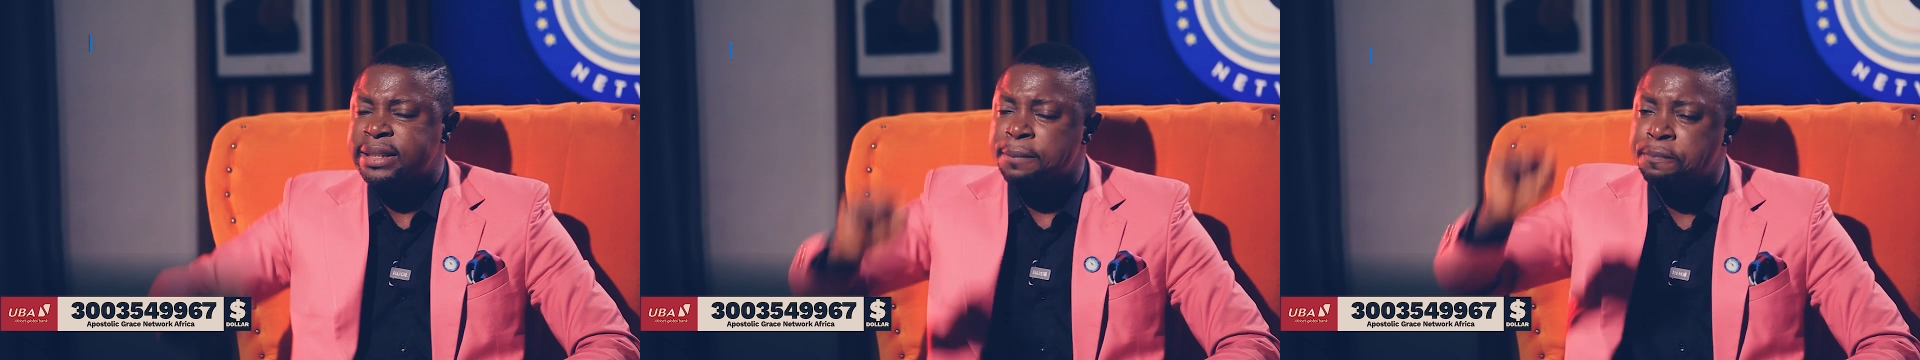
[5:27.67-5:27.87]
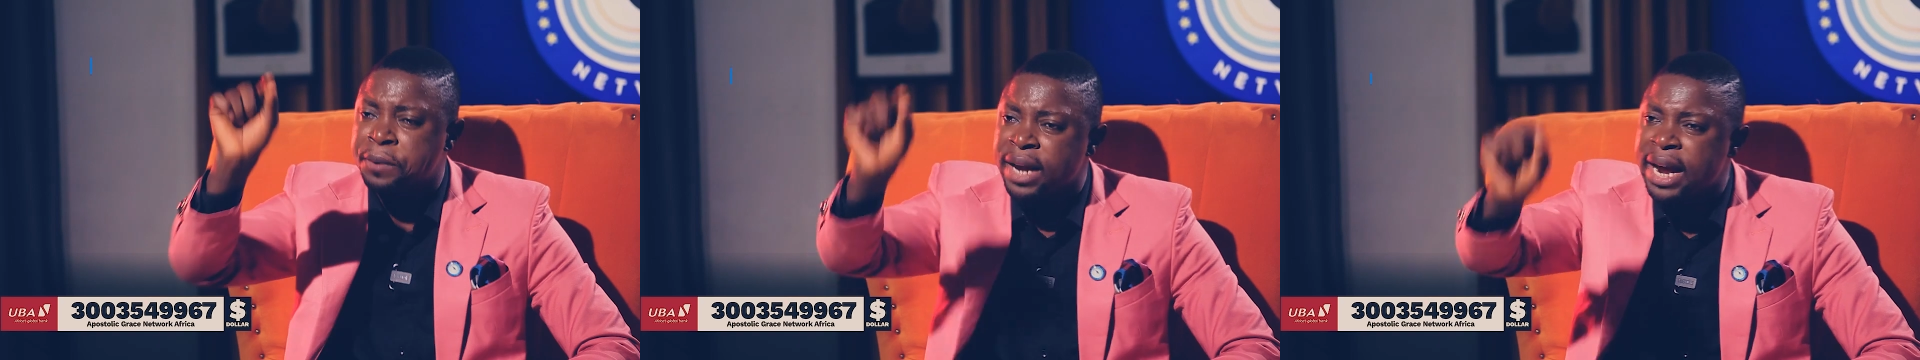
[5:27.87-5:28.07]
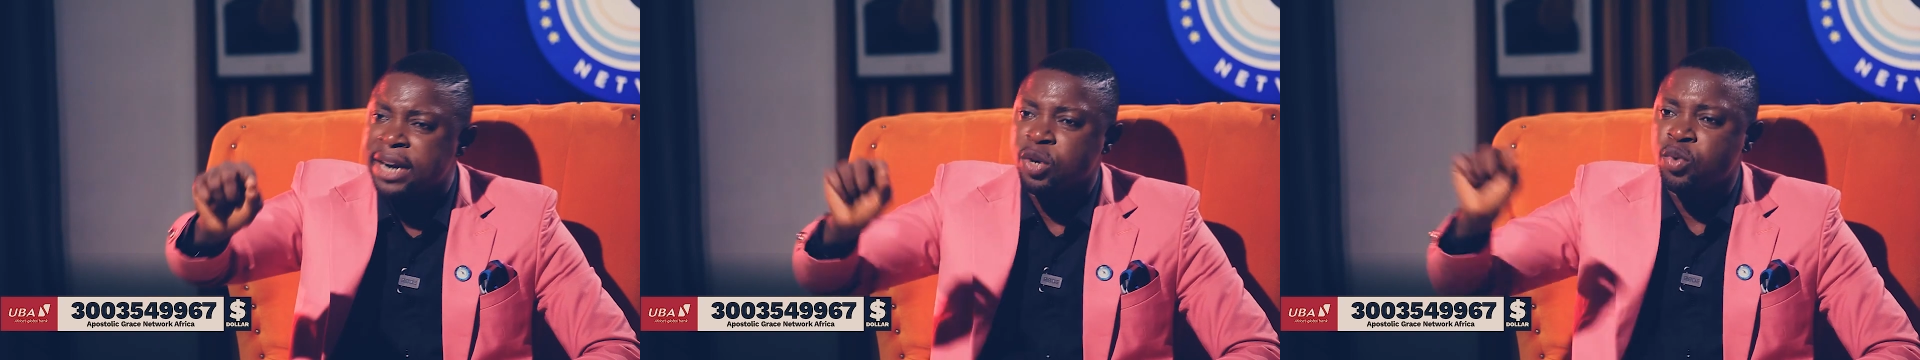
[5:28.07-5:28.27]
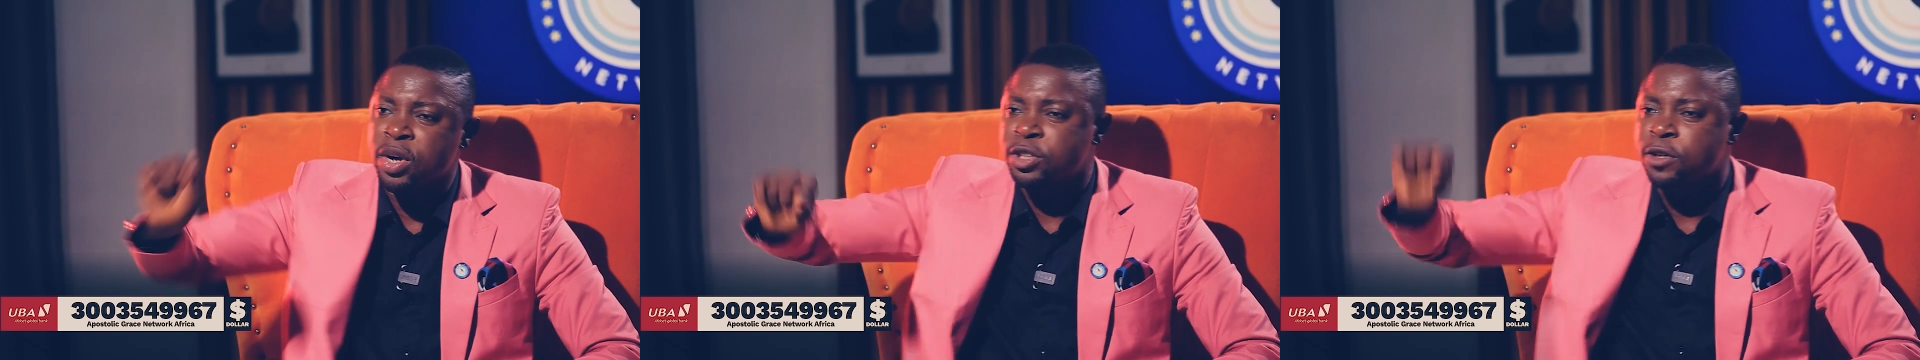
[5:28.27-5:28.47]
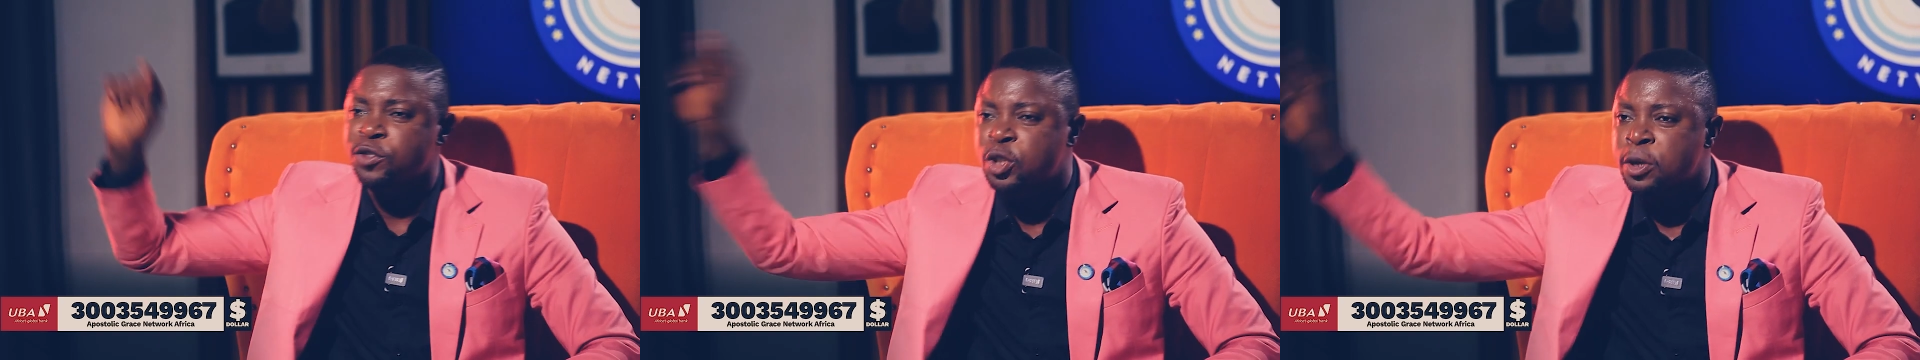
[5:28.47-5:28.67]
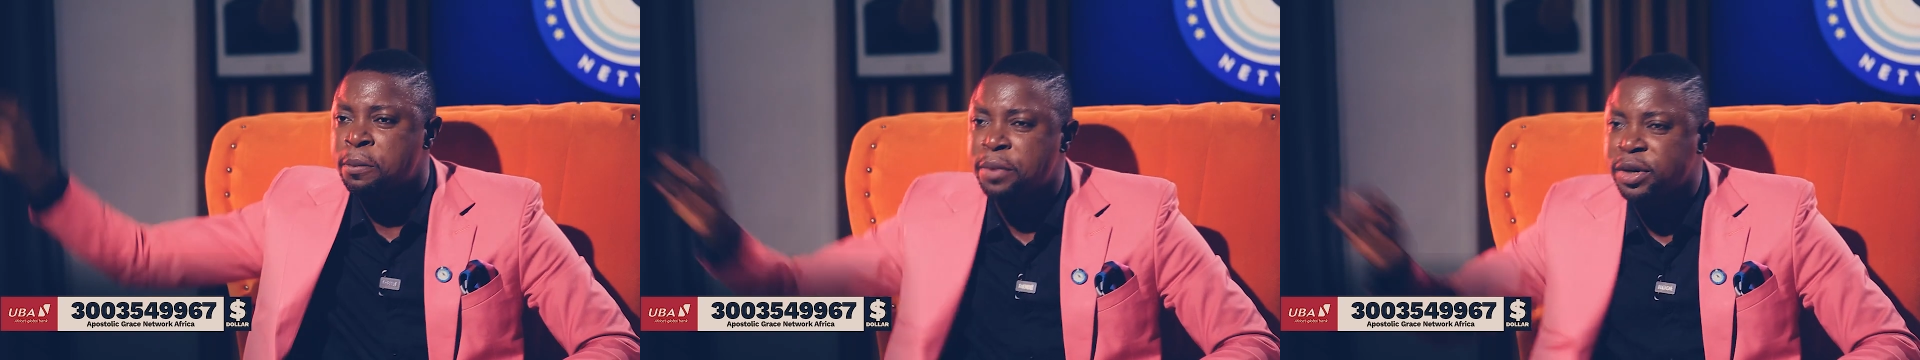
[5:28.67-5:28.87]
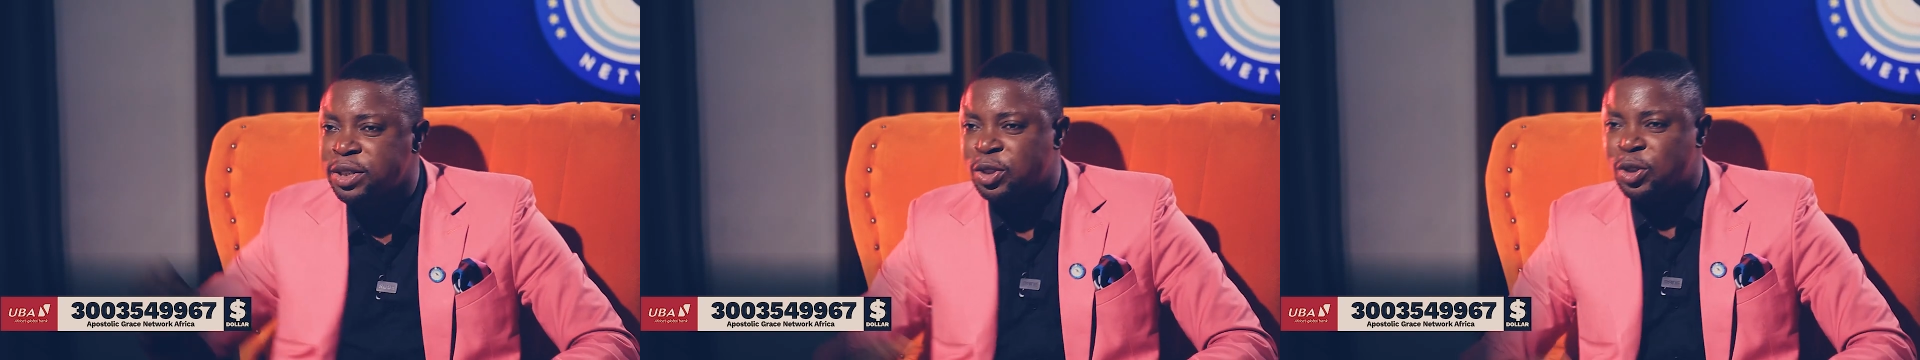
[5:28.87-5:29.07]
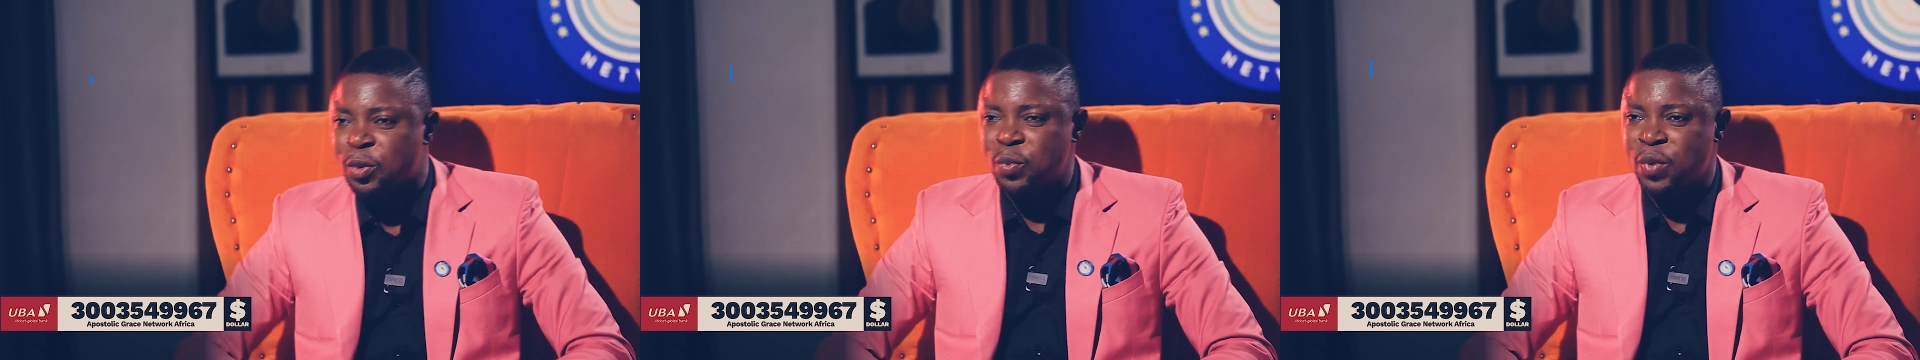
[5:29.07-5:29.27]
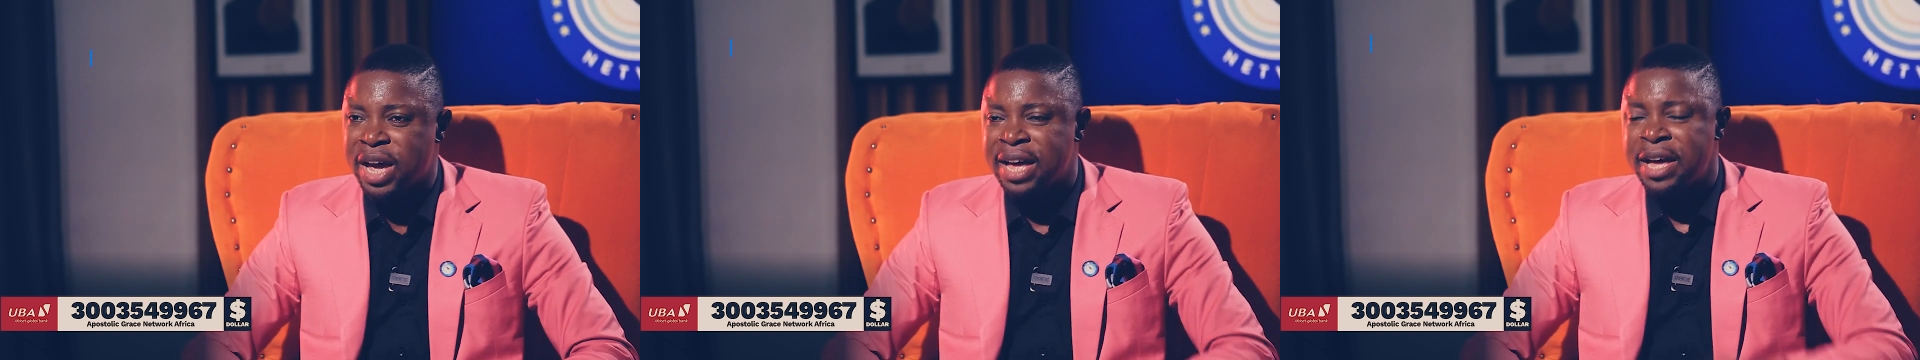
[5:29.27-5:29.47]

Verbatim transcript: prayer request of somebody somewhere.